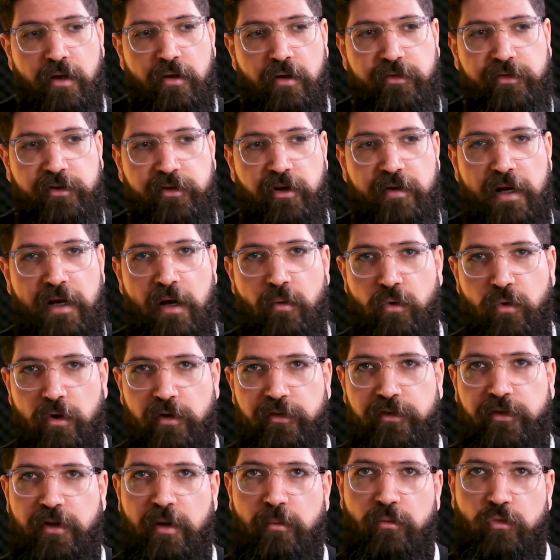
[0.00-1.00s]
Syria
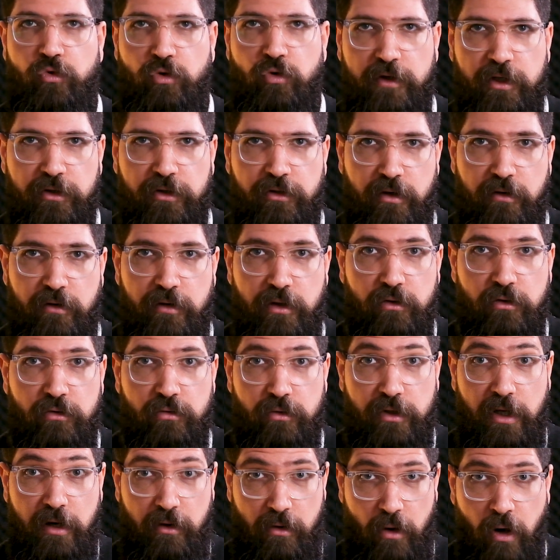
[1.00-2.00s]
wants them to return into
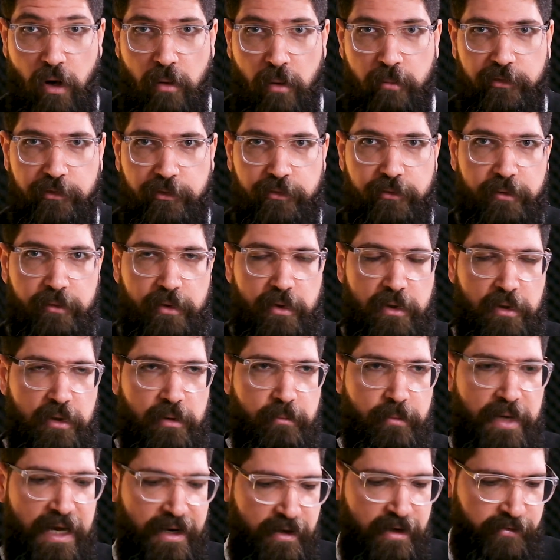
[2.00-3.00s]
their homes
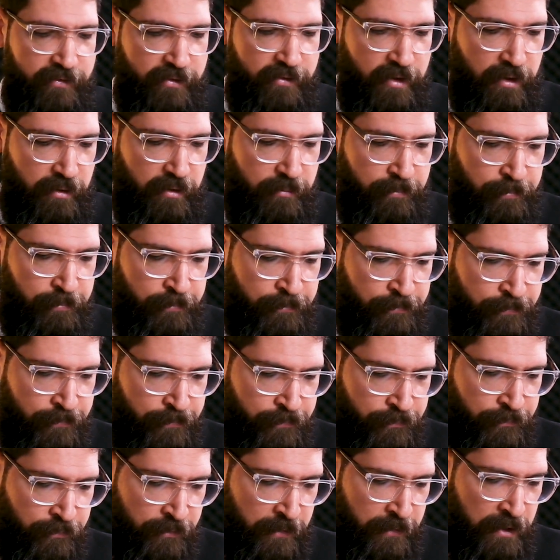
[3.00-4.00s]
in Palestine.
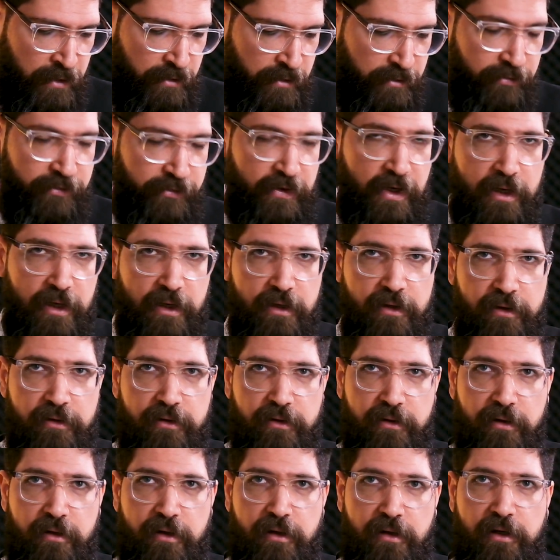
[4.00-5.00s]
The
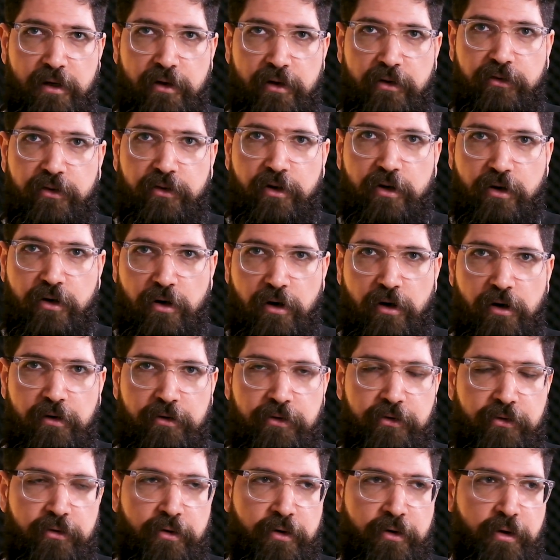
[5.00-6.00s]
second is the
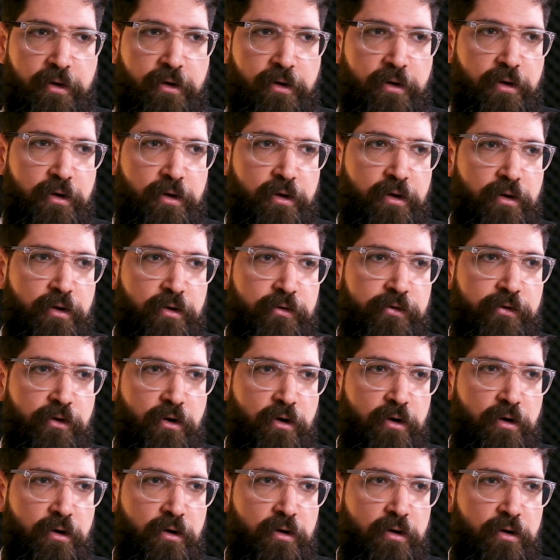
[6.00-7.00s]
Kurds.
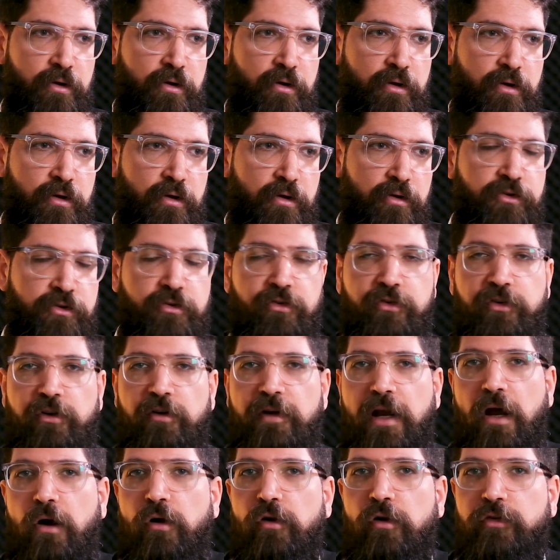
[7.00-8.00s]
So
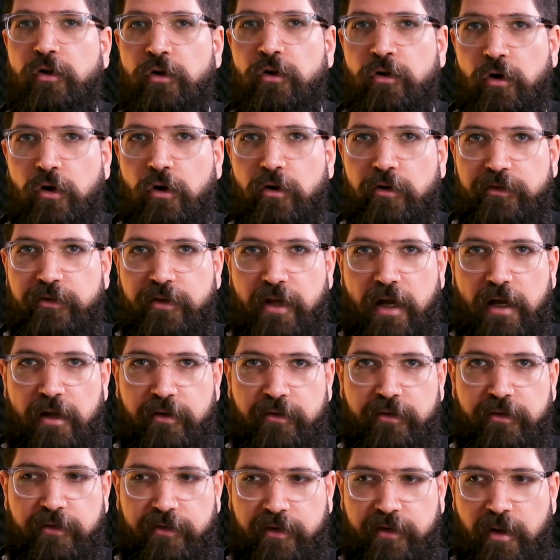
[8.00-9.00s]
Syria also knows
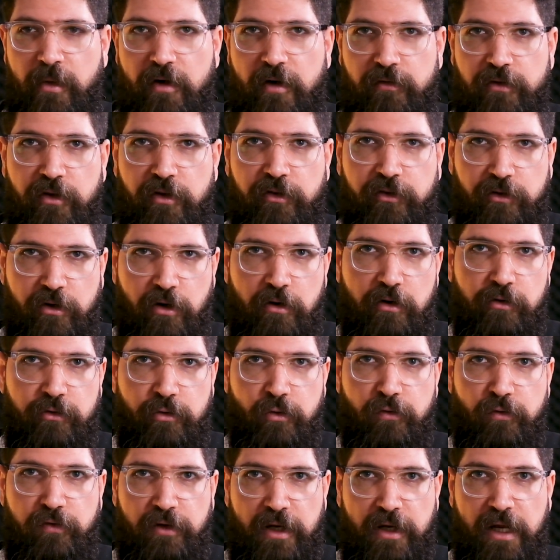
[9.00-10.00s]
that some of these Kurds
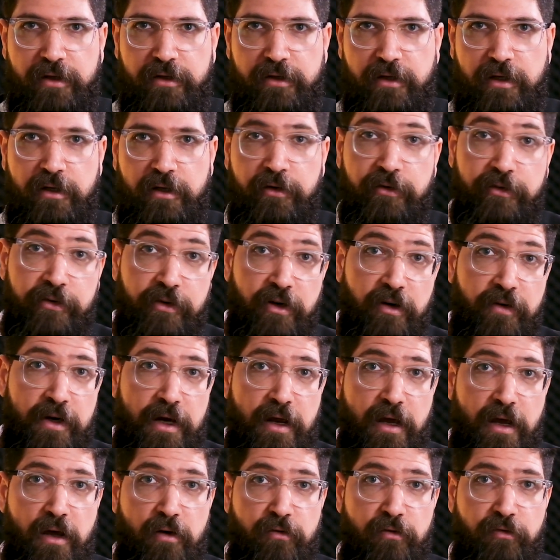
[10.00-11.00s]
who fled in
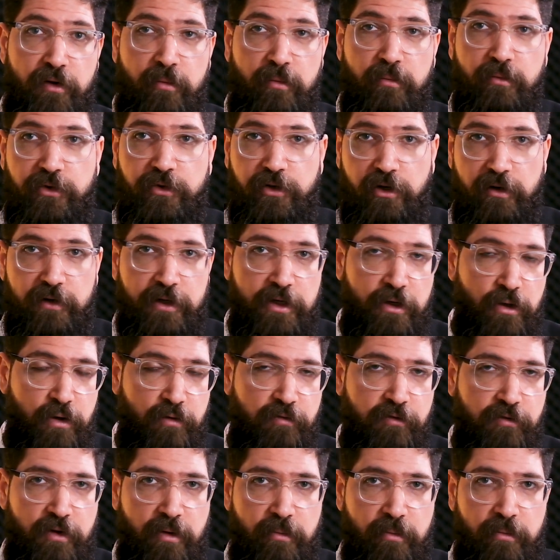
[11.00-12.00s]
Syria from Turkey or
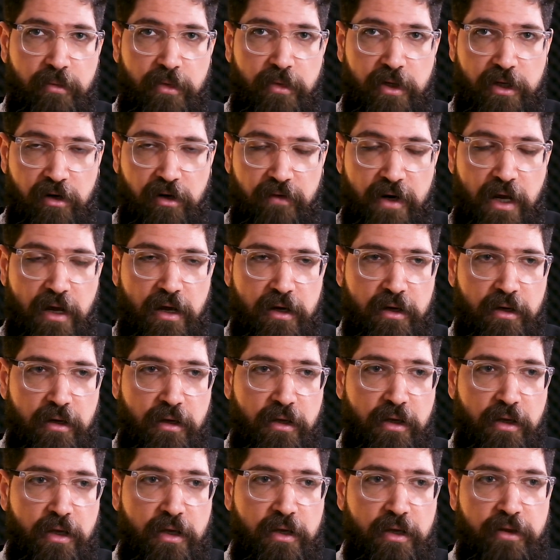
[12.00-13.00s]
from Iraq,
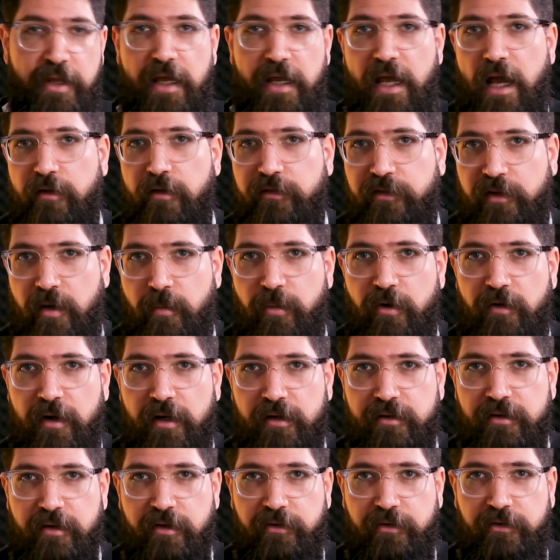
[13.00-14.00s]
they have
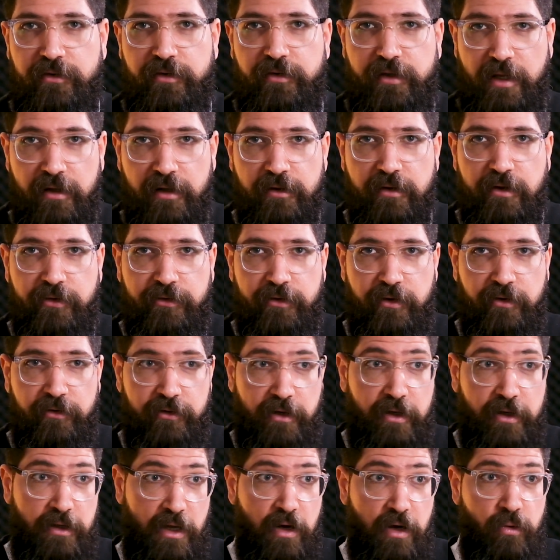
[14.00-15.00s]
separatist tendencies,
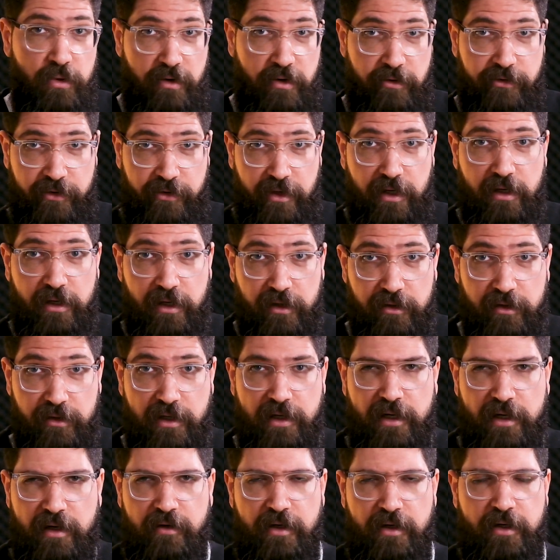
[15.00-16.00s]
and now we are seeing it
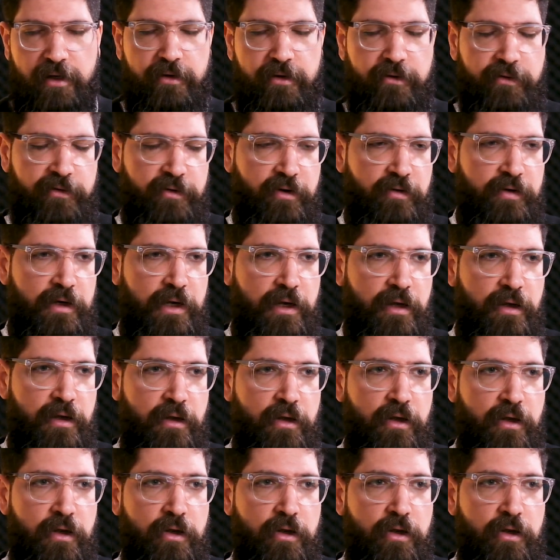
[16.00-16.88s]
clearly in Syria.